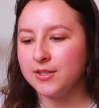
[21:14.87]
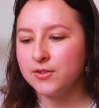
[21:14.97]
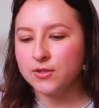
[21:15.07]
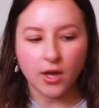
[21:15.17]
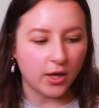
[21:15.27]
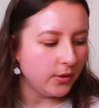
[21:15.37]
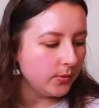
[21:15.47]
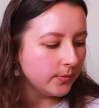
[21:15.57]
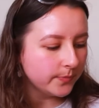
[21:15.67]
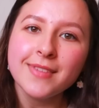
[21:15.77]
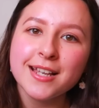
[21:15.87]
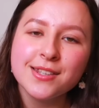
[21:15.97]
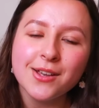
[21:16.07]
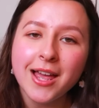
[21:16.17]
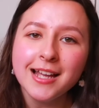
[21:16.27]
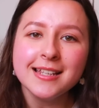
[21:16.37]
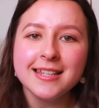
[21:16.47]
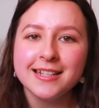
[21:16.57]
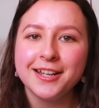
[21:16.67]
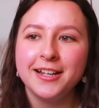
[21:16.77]
So like I
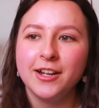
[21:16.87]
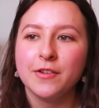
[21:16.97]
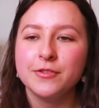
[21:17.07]
said earlier,